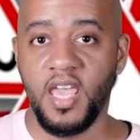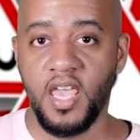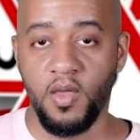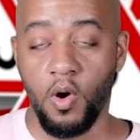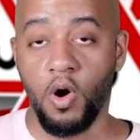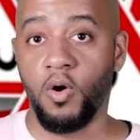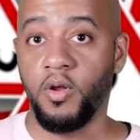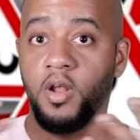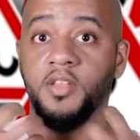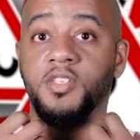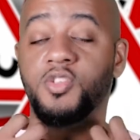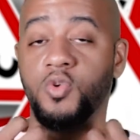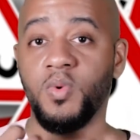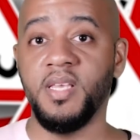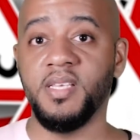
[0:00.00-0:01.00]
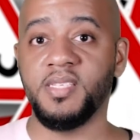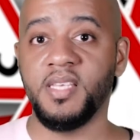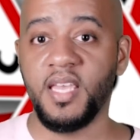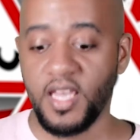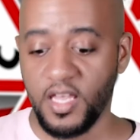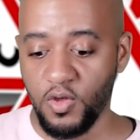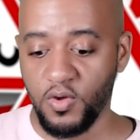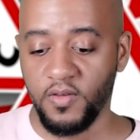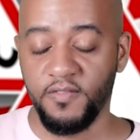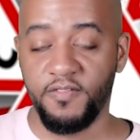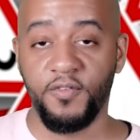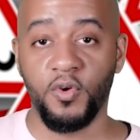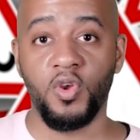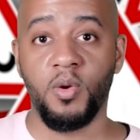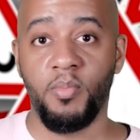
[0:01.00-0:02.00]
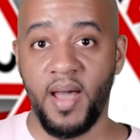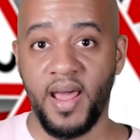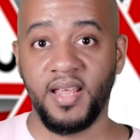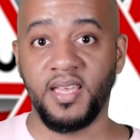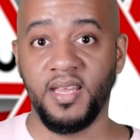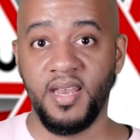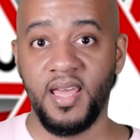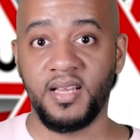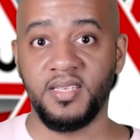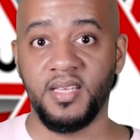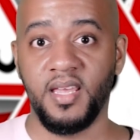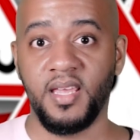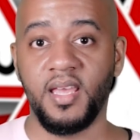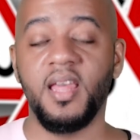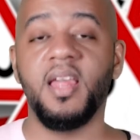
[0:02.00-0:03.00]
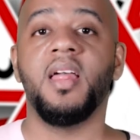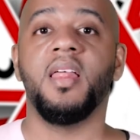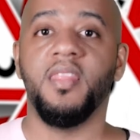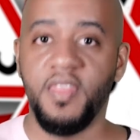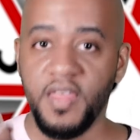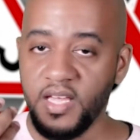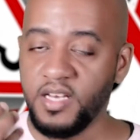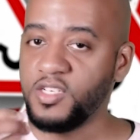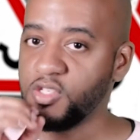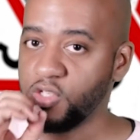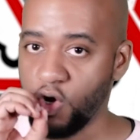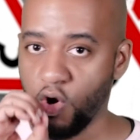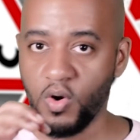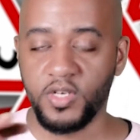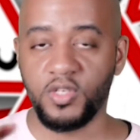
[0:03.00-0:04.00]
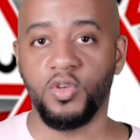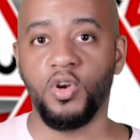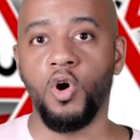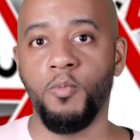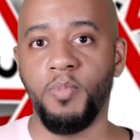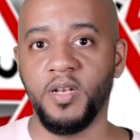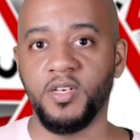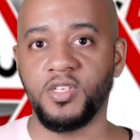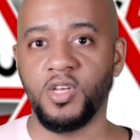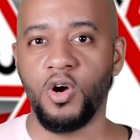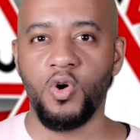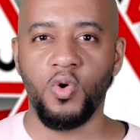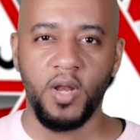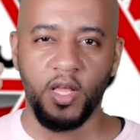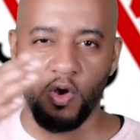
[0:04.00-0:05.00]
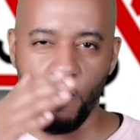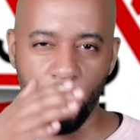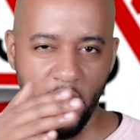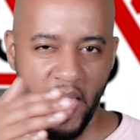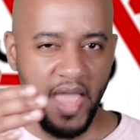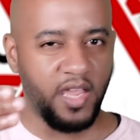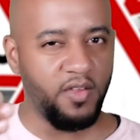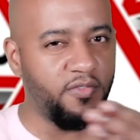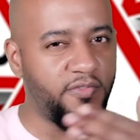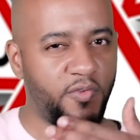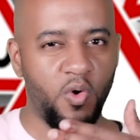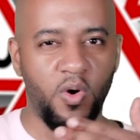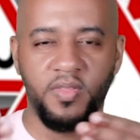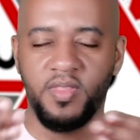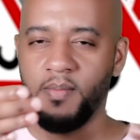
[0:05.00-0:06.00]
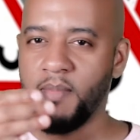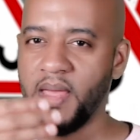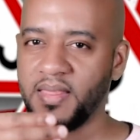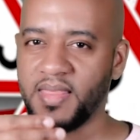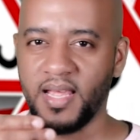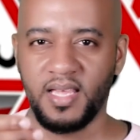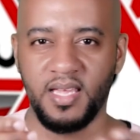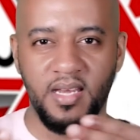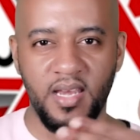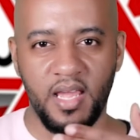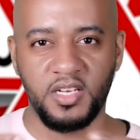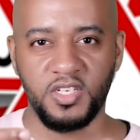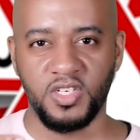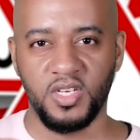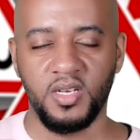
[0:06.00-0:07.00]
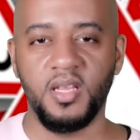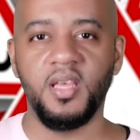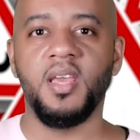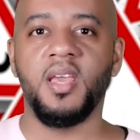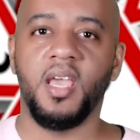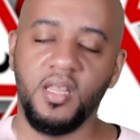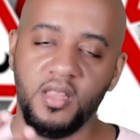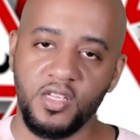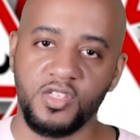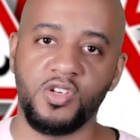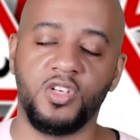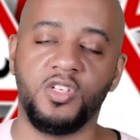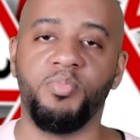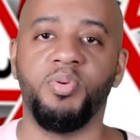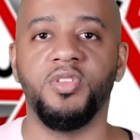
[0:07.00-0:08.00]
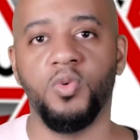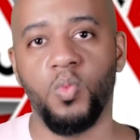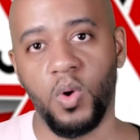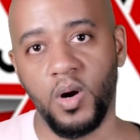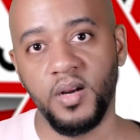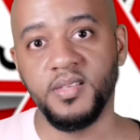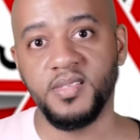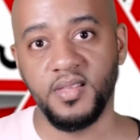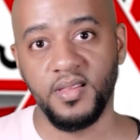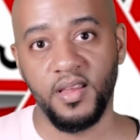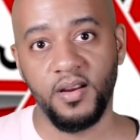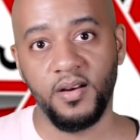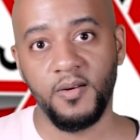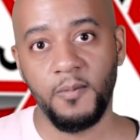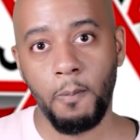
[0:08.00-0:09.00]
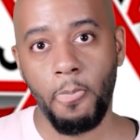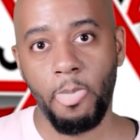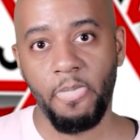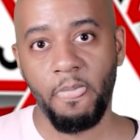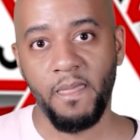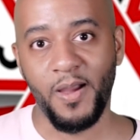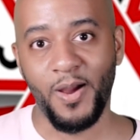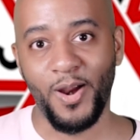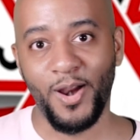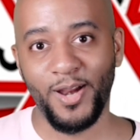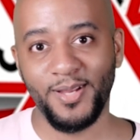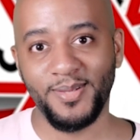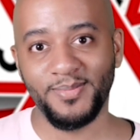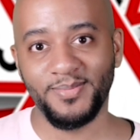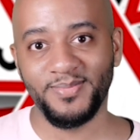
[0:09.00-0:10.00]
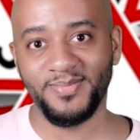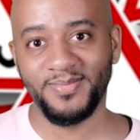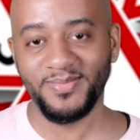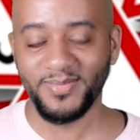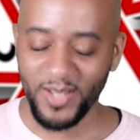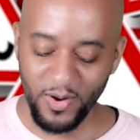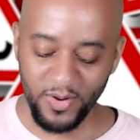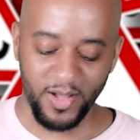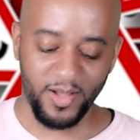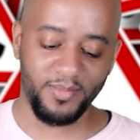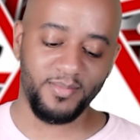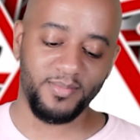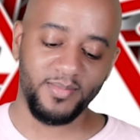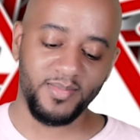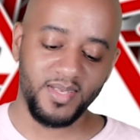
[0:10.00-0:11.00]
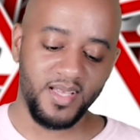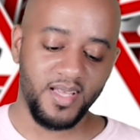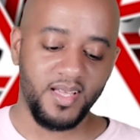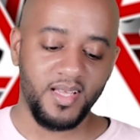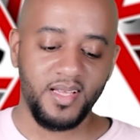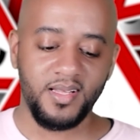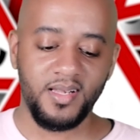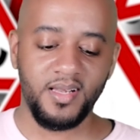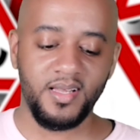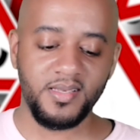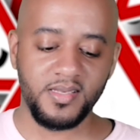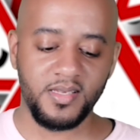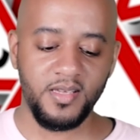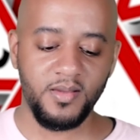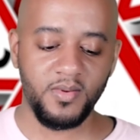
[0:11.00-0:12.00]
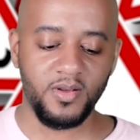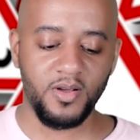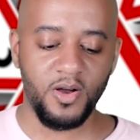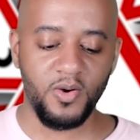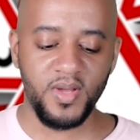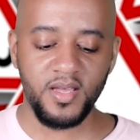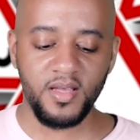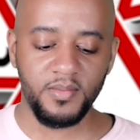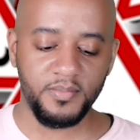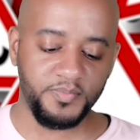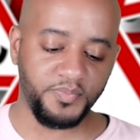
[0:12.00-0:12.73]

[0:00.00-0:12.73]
and squeezing and you can feel your body connecting, then just go into an open tone and go back and forth and make that connection, and then start to put the words in there. All right? Okay, let's keep going.